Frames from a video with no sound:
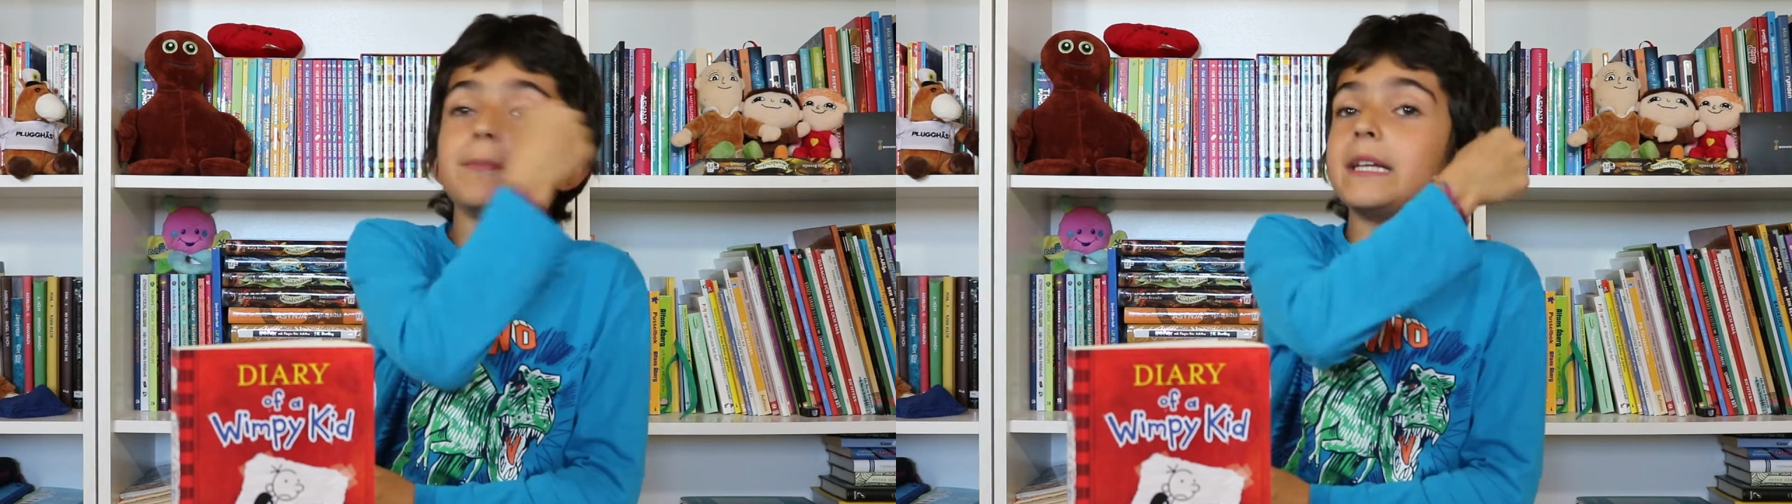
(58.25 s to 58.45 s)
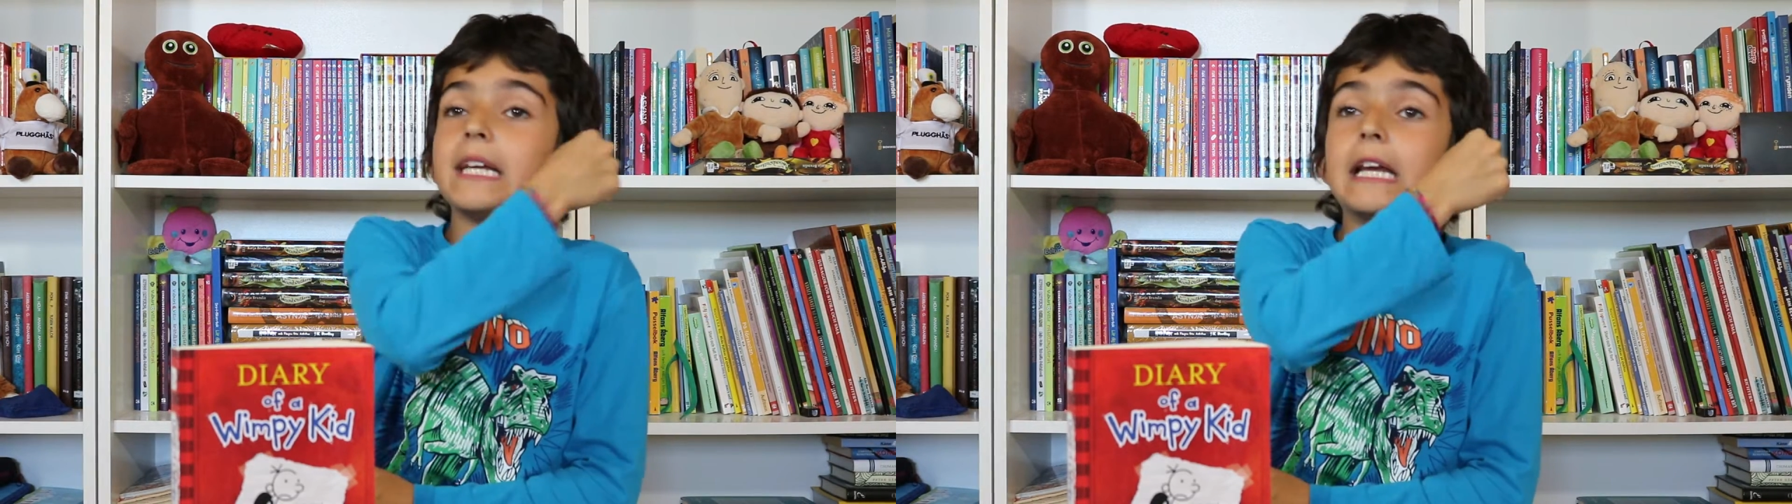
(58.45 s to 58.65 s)

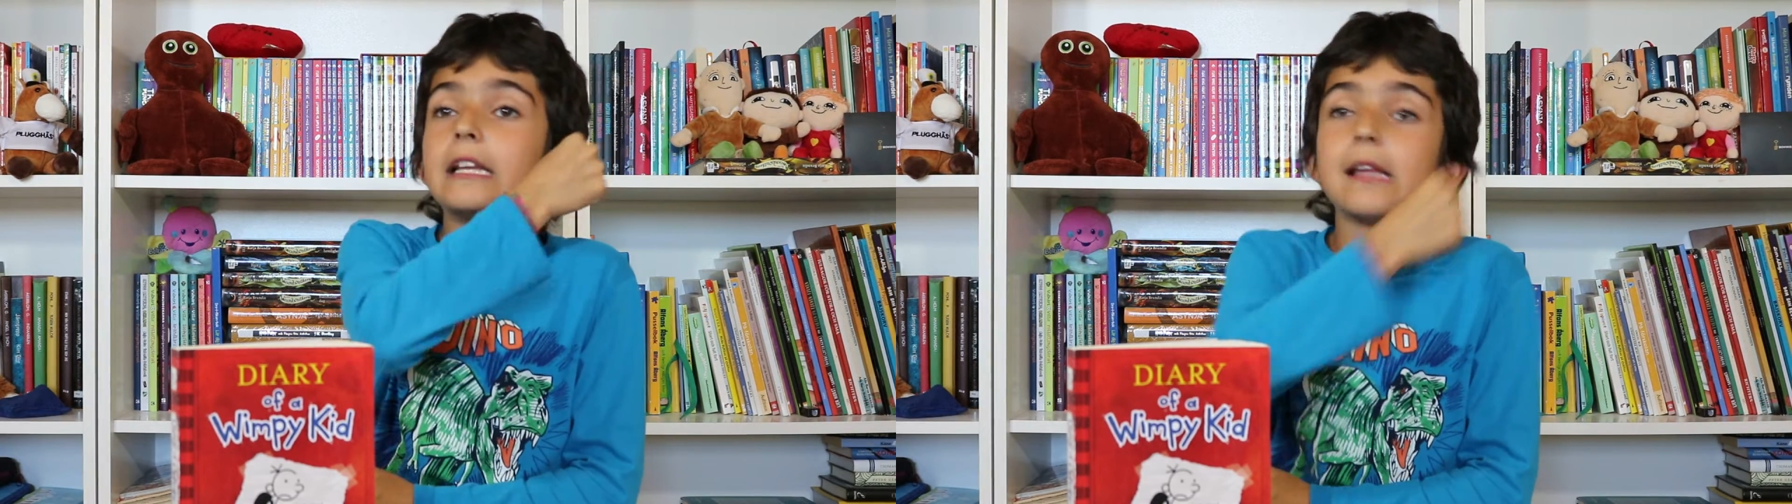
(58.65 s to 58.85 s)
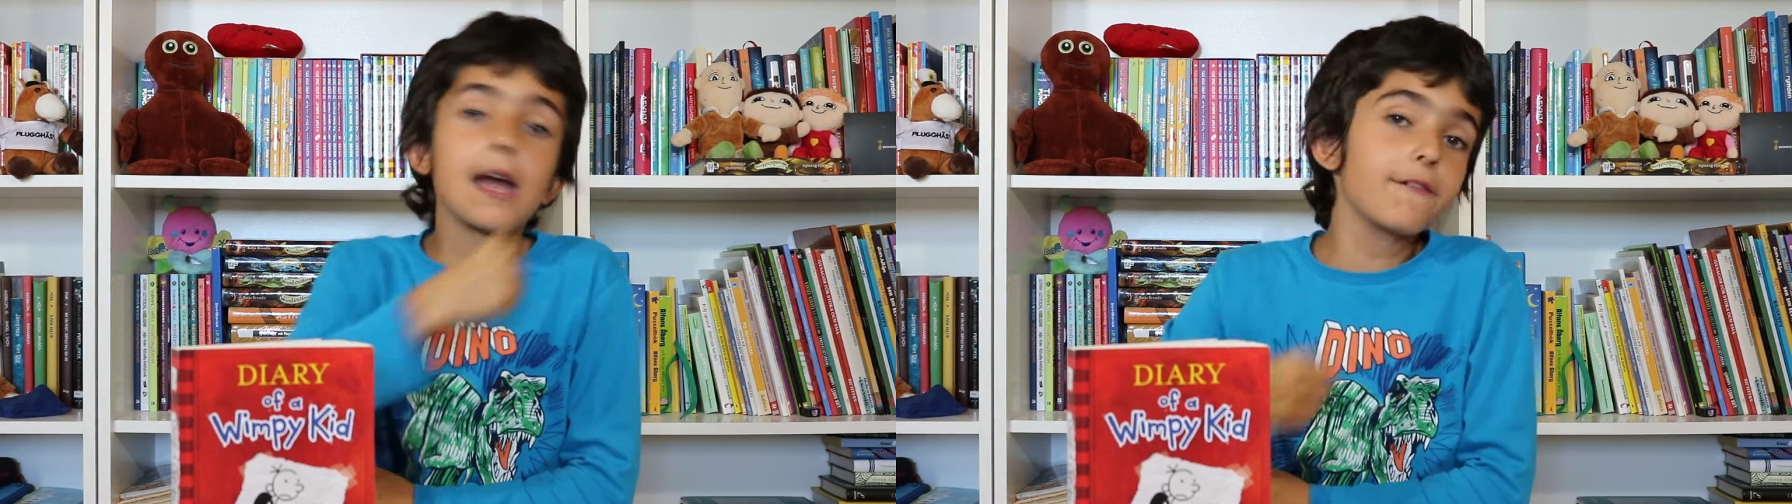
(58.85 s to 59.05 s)
me
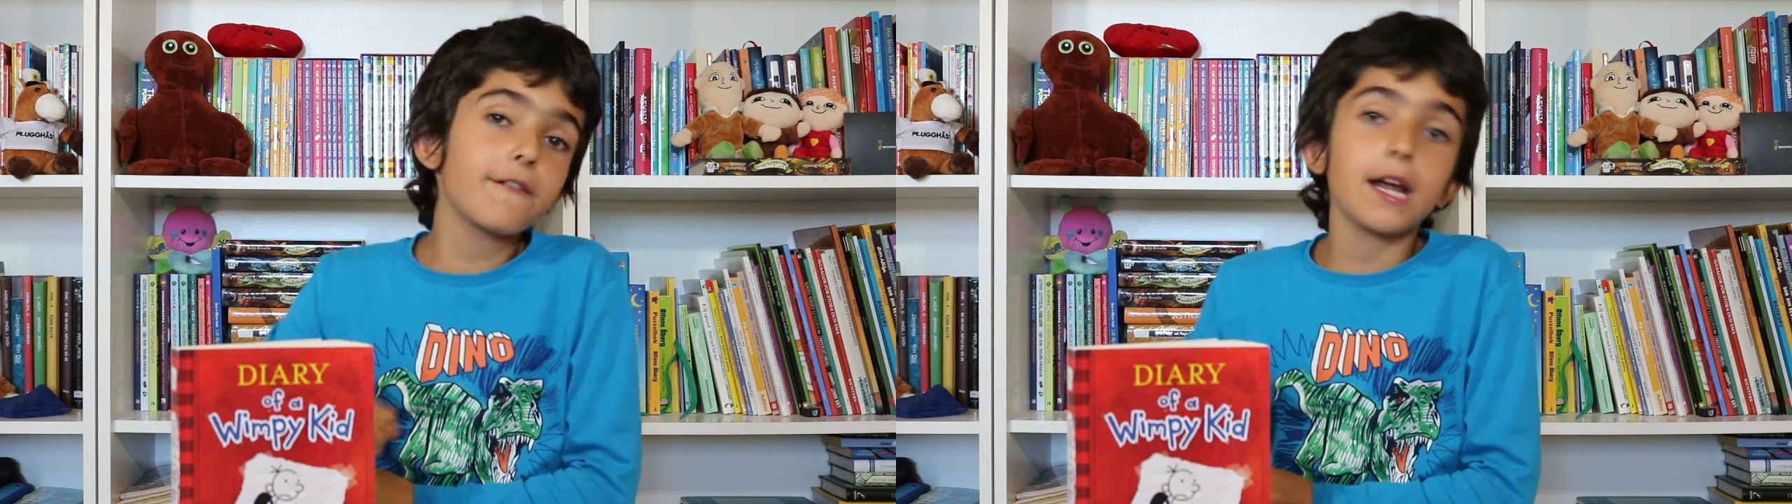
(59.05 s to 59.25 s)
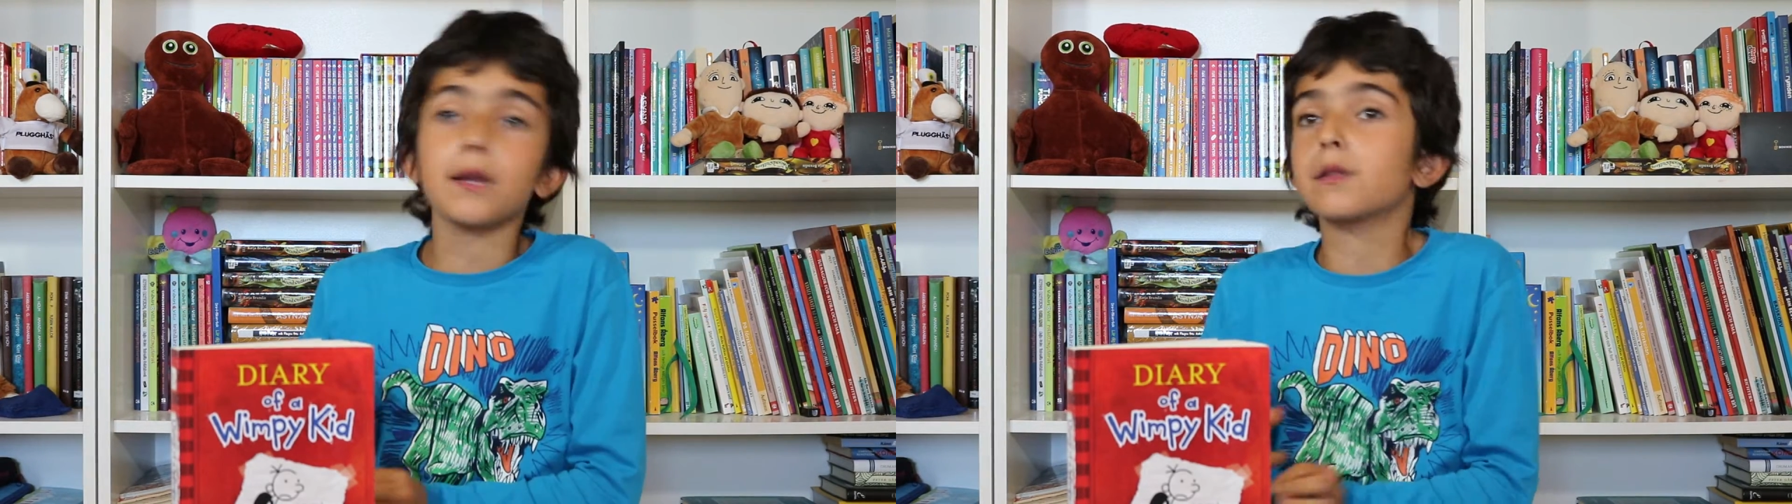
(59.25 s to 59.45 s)
in the
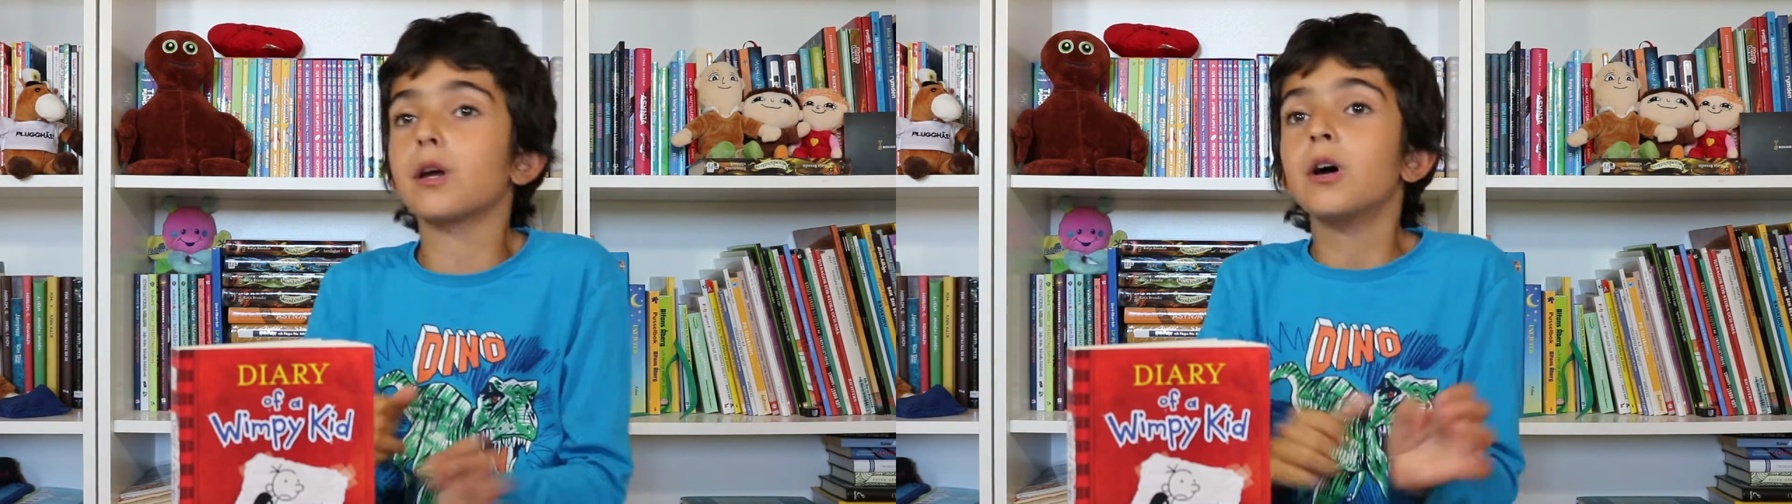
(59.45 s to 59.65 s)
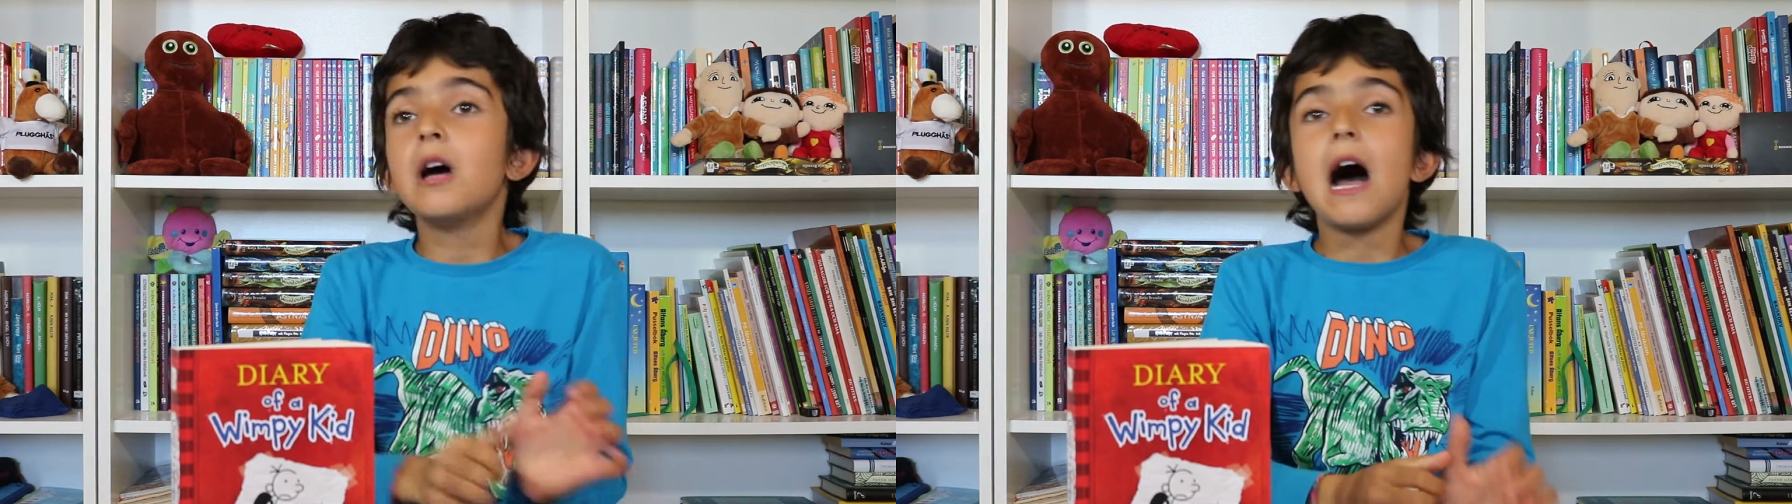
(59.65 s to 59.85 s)
face,
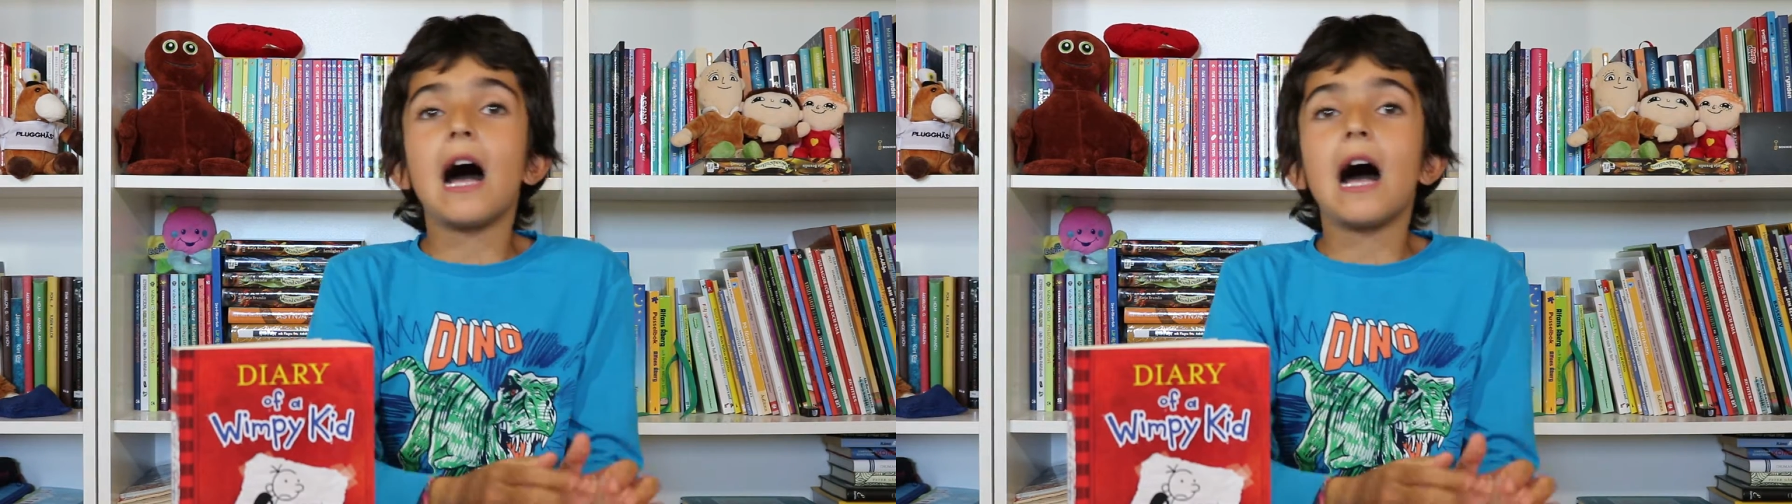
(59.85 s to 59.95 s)
and